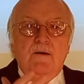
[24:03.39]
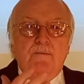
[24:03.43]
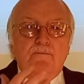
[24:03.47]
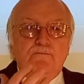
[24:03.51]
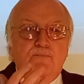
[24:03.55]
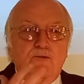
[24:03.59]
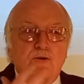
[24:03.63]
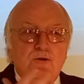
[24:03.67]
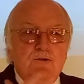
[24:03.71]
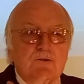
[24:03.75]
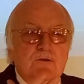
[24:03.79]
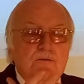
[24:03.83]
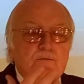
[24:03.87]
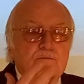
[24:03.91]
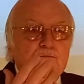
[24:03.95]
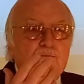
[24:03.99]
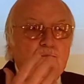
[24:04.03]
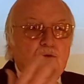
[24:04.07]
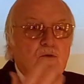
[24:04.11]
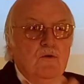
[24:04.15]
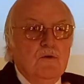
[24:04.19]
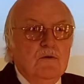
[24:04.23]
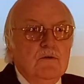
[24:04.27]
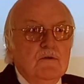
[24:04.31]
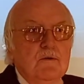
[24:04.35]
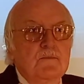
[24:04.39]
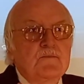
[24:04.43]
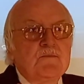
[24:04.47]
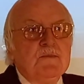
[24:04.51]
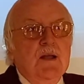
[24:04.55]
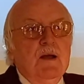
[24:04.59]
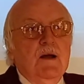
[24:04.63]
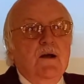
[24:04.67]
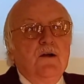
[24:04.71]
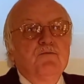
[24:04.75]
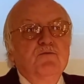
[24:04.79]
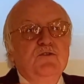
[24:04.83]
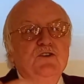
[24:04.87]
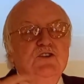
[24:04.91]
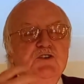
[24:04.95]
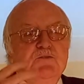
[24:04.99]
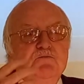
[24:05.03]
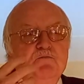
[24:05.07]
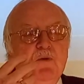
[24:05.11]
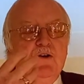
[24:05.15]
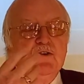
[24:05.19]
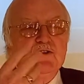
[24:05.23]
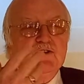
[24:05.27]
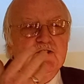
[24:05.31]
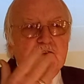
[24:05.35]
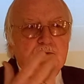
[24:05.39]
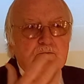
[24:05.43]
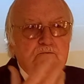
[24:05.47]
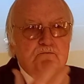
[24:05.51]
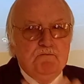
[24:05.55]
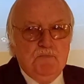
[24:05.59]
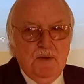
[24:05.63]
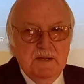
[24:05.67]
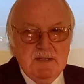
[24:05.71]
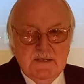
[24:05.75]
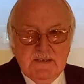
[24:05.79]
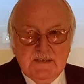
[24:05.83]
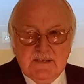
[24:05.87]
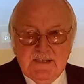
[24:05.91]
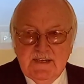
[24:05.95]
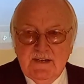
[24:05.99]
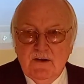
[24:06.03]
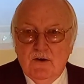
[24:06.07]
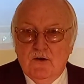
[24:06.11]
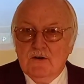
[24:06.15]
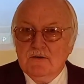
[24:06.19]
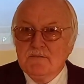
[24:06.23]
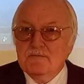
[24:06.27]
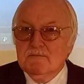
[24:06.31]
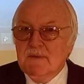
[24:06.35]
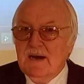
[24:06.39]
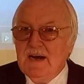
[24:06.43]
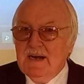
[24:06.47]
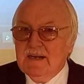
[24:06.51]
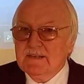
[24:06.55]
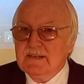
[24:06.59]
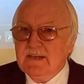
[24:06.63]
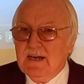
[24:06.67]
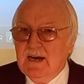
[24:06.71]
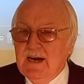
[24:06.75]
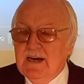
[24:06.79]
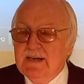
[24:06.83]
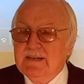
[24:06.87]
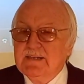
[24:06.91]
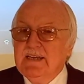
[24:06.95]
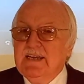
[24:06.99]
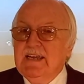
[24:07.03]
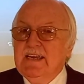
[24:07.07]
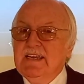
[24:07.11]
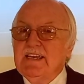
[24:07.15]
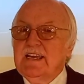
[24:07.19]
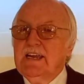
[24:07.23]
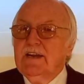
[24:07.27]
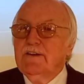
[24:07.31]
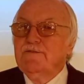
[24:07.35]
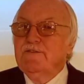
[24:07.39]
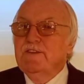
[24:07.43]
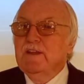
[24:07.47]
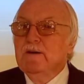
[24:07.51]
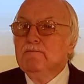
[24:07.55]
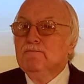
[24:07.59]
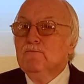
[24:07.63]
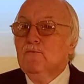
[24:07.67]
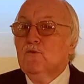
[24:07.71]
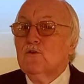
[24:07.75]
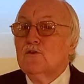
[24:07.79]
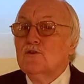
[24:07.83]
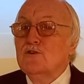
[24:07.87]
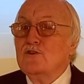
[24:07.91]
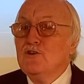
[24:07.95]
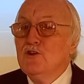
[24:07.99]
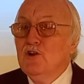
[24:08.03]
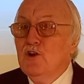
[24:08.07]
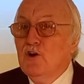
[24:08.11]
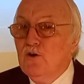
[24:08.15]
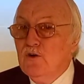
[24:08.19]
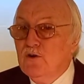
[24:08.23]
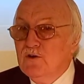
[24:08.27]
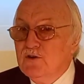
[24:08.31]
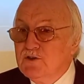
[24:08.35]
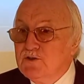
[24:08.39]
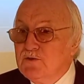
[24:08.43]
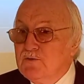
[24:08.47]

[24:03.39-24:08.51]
put more responsibility on mankind. He gave them more laws.